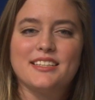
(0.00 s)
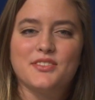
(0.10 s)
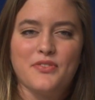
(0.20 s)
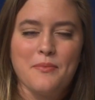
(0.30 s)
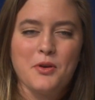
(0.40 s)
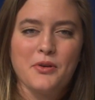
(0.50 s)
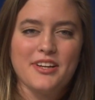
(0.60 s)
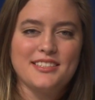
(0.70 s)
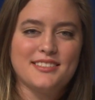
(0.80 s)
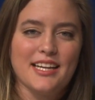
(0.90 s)
is
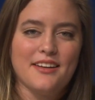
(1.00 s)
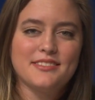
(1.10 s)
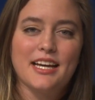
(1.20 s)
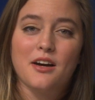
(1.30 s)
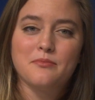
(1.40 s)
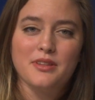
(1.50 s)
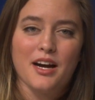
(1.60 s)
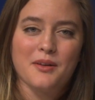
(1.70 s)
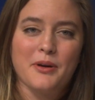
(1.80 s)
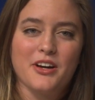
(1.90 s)
February's Downtown
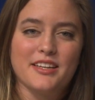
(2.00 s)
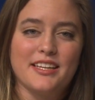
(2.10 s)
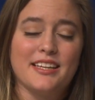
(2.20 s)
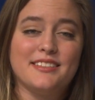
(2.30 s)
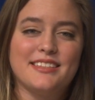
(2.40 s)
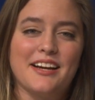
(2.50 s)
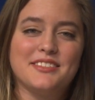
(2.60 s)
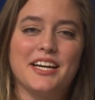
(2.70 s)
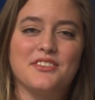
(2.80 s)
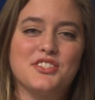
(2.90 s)
Block Party in
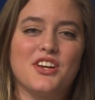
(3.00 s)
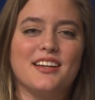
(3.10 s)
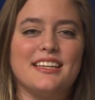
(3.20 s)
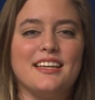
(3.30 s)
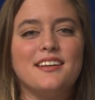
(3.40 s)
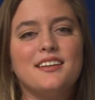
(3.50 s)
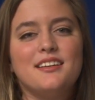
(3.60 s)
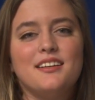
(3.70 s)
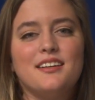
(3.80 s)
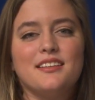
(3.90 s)
downtown Shawnee.
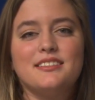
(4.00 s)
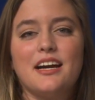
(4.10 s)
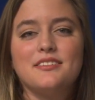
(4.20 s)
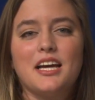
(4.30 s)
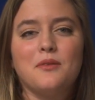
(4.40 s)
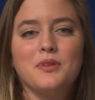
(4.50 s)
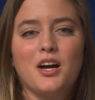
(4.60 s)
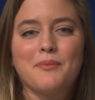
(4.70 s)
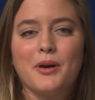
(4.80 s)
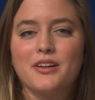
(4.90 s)
The Downtown
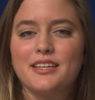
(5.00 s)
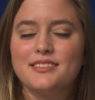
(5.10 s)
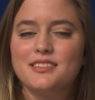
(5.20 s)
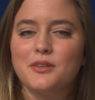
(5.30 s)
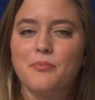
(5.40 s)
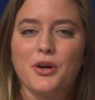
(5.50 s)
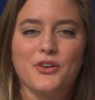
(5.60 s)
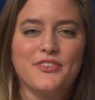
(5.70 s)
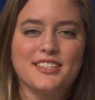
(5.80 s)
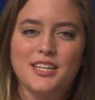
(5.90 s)
Block Party is the
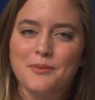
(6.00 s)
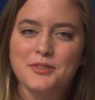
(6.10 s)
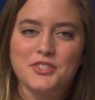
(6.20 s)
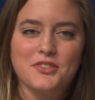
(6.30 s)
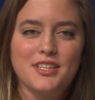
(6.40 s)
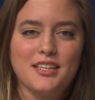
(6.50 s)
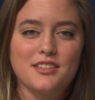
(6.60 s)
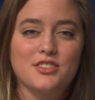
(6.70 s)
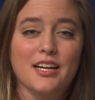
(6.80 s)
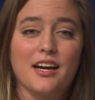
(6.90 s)
perfect opportunity to
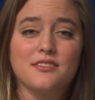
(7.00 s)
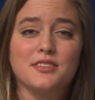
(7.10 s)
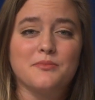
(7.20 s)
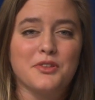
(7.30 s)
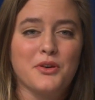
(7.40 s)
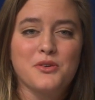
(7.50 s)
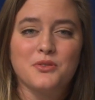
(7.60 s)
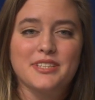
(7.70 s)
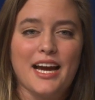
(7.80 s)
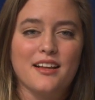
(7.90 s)
check out some local
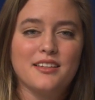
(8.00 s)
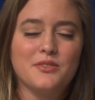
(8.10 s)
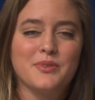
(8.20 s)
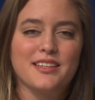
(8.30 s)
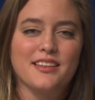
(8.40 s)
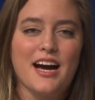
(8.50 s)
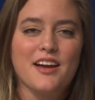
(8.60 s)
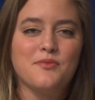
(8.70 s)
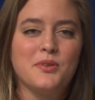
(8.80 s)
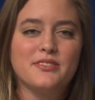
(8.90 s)
talent with
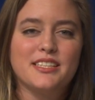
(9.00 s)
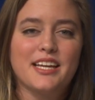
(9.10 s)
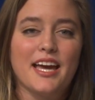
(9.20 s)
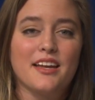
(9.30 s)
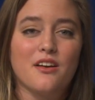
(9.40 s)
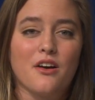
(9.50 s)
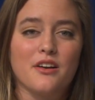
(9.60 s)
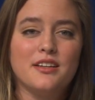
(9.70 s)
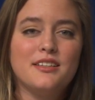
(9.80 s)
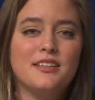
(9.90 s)
live music and art,